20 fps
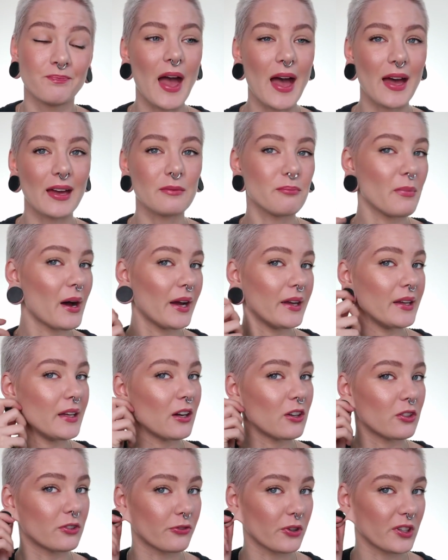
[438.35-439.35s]
And my
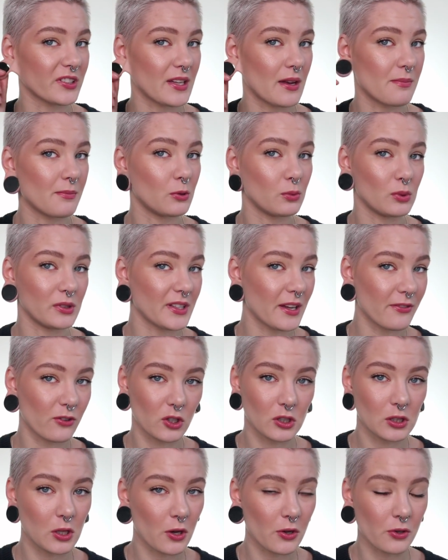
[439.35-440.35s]
ears, for example, will
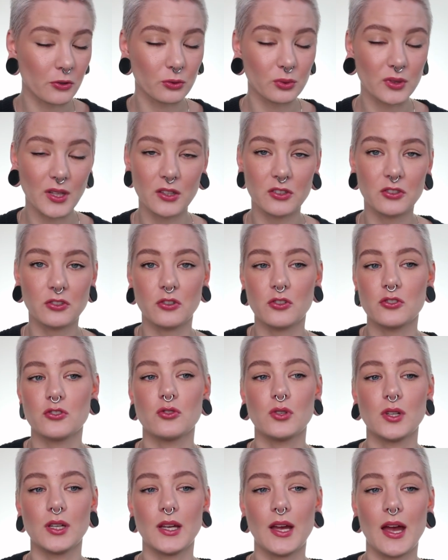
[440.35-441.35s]
never close without
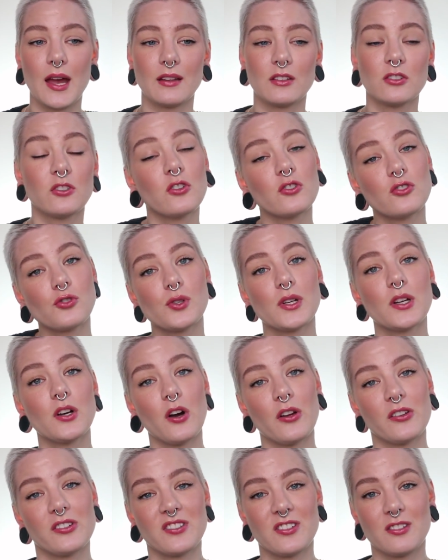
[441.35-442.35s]
surgery, and surgery
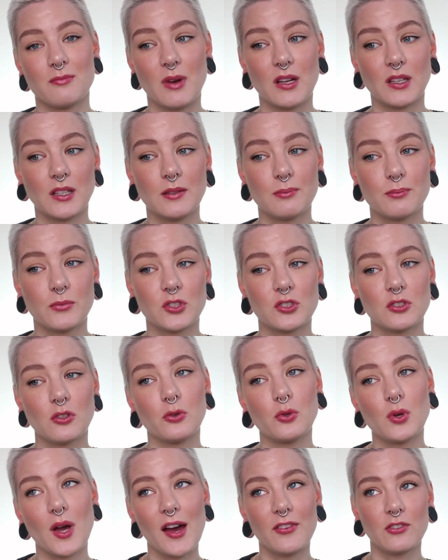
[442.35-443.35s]
costs money.
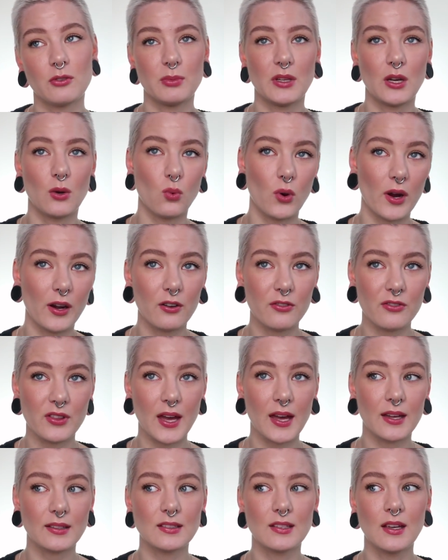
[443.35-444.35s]
So you have to be aware of
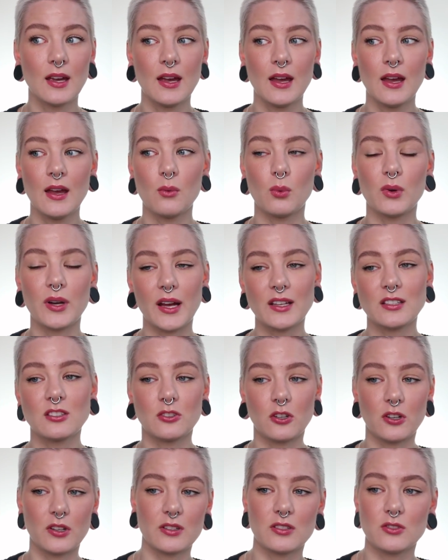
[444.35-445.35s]
that. When I
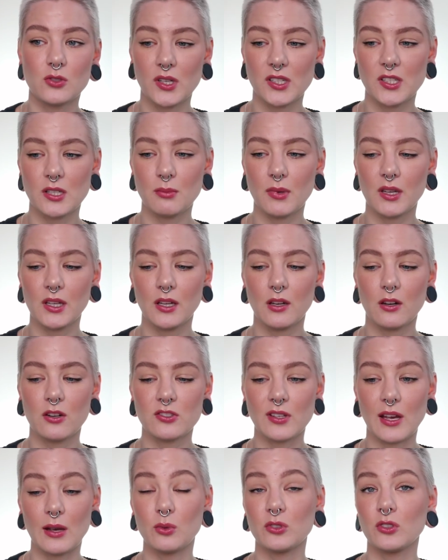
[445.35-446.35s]
started stretching my
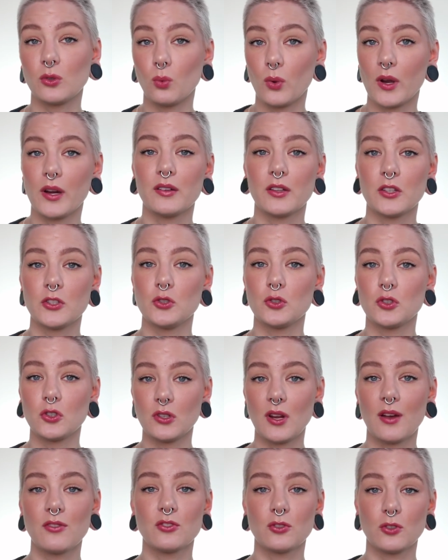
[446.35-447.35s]
ears, I was aware that you
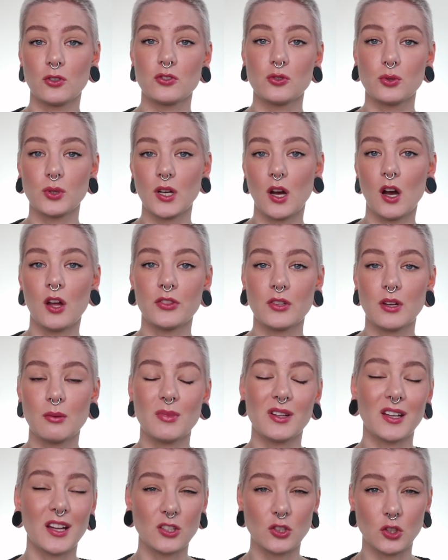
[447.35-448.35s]
could have surgery on
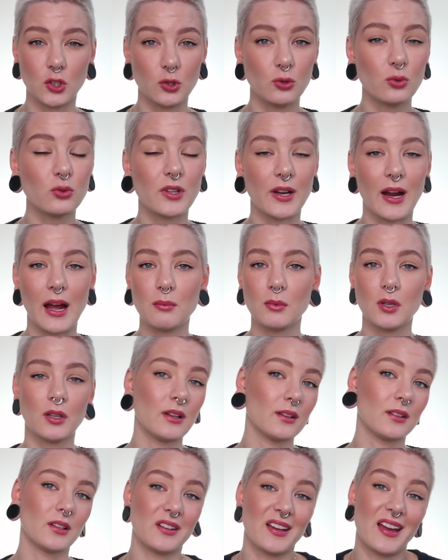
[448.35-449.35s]
them, and I knew that I'm
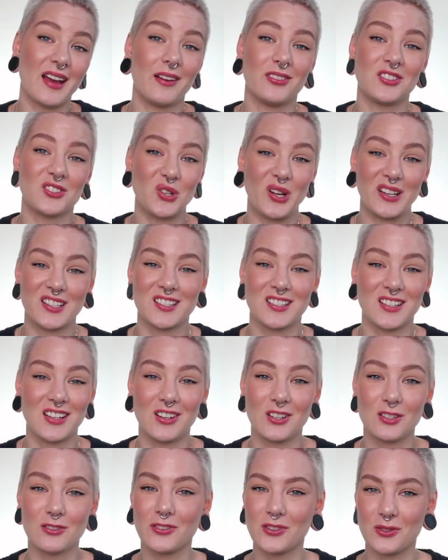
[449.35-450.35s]
not gonna have stretched
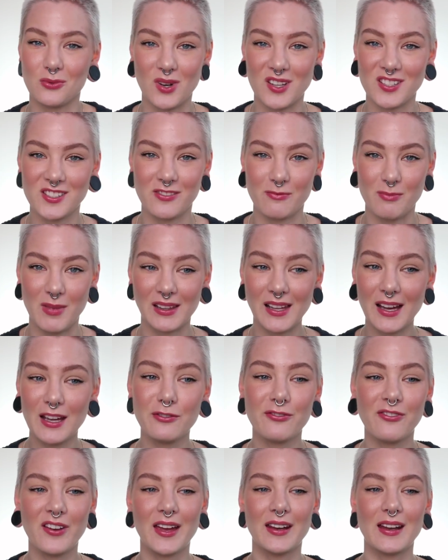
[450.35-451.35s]
ears for the rest of my
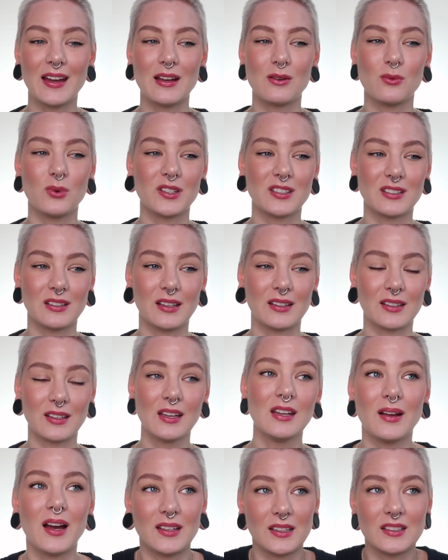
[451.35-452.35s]
life, and I was like,
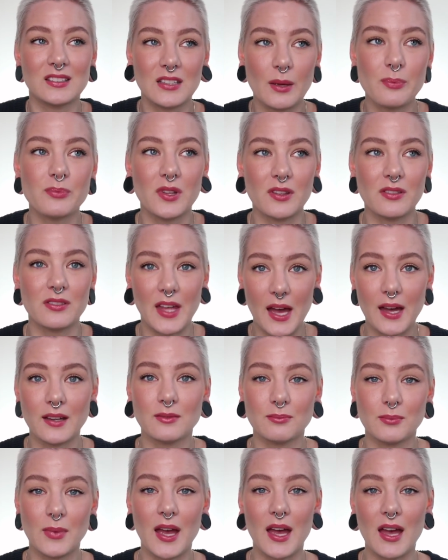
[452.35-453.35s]
I accepted
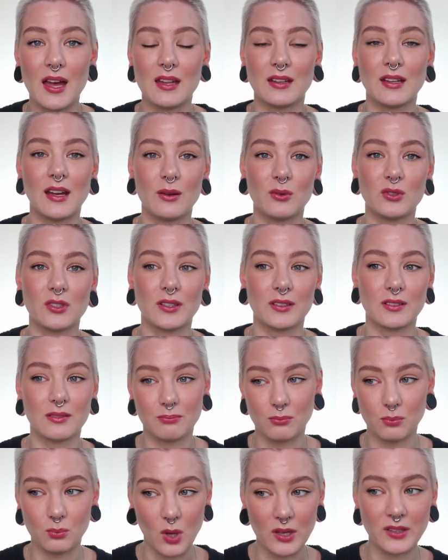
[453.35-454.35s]
that. And I was like,
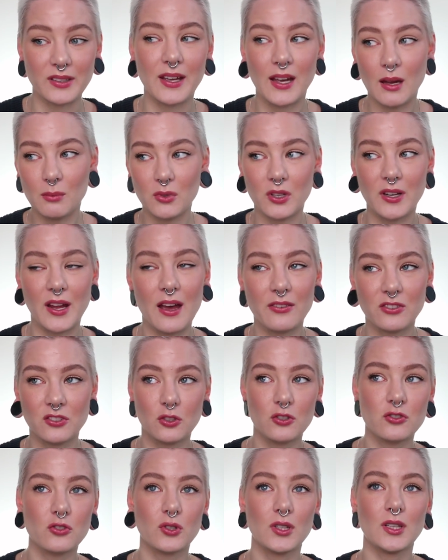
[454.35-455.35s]
one day I'm gonna have
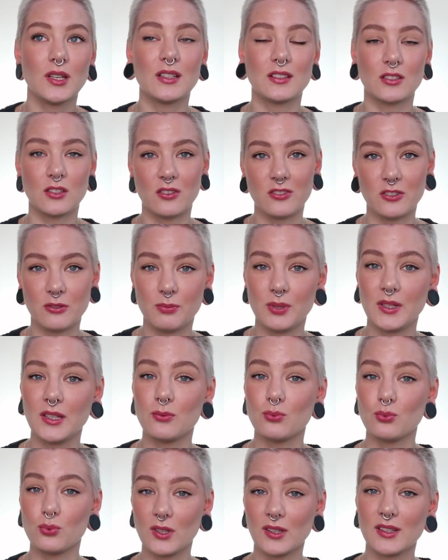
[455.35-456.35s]
surgery, it's going to
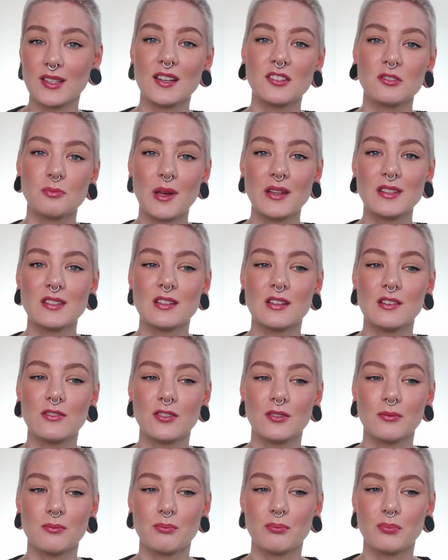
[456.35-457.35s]
be really
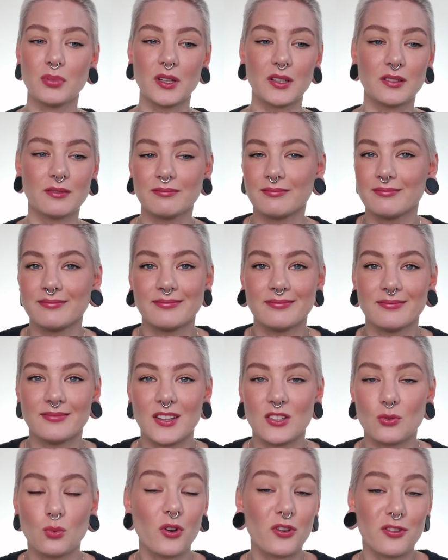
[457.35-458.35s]
expensive, but
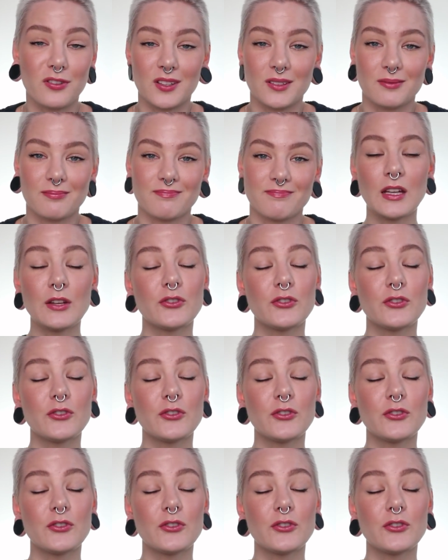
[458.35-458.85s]
it's worth it.